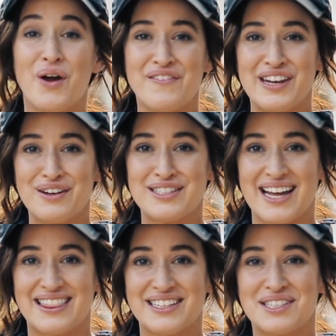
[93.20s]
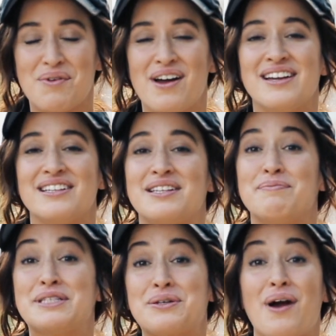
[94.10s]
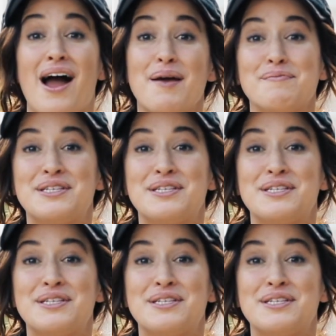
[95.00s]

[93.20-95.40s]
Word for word: great videos like this one, subscribe